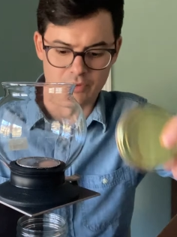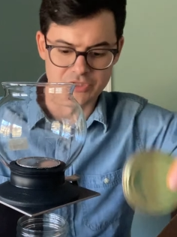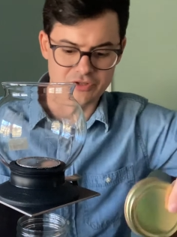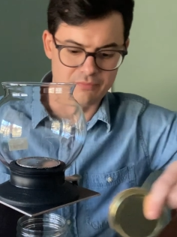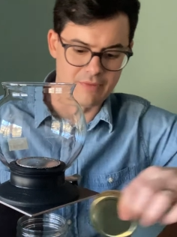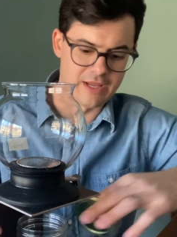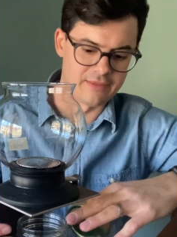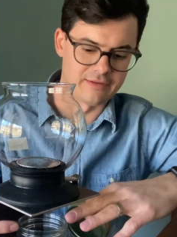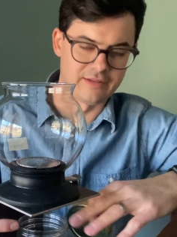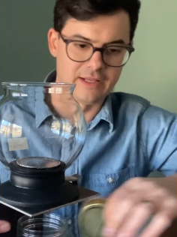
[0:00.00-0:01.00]
once you make
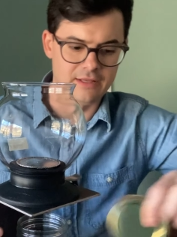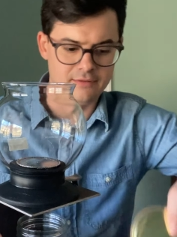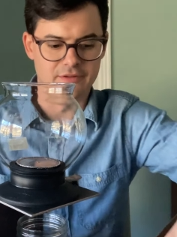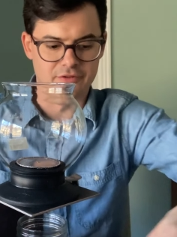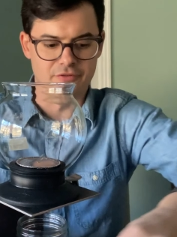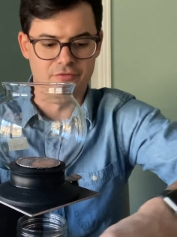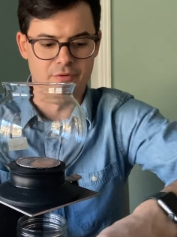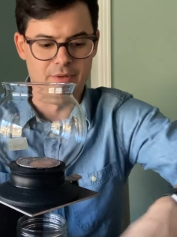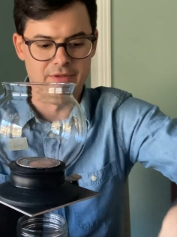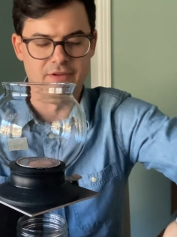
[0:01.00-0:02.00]
the tea, this is
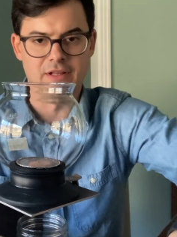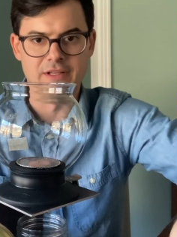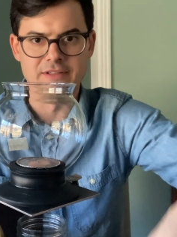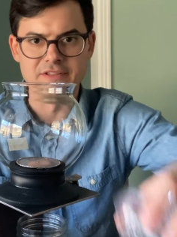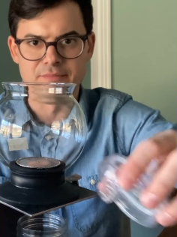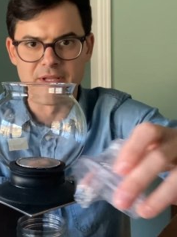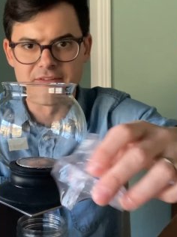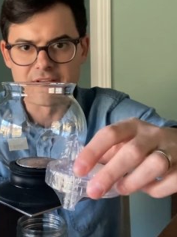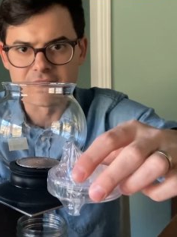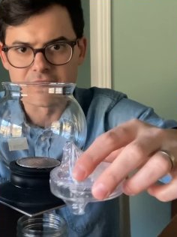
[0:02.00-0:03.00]
for basically
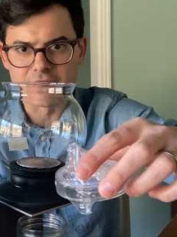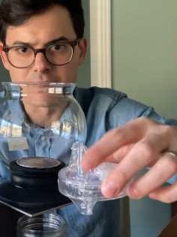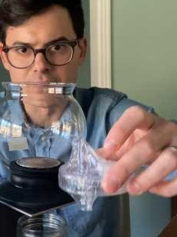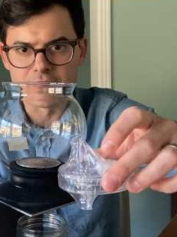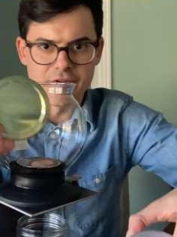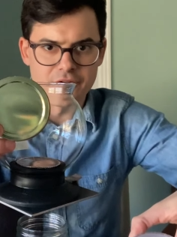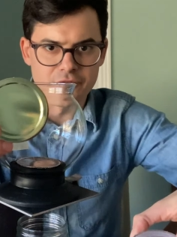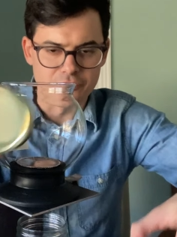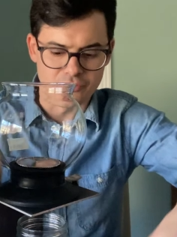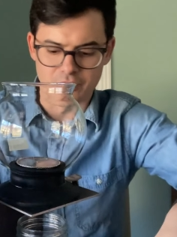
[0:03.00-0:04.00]
dispensing the liquid. This is
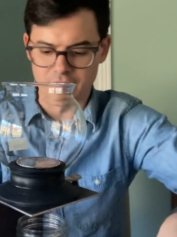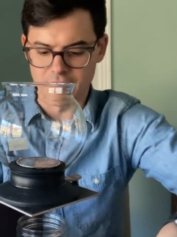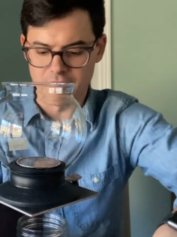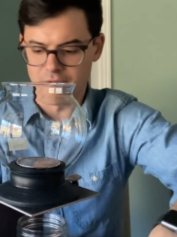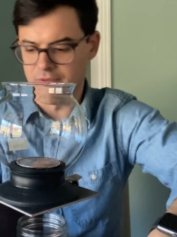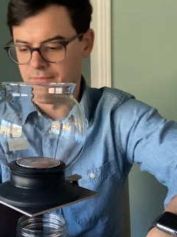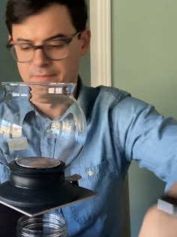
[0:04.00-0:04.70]
for storing the liquid.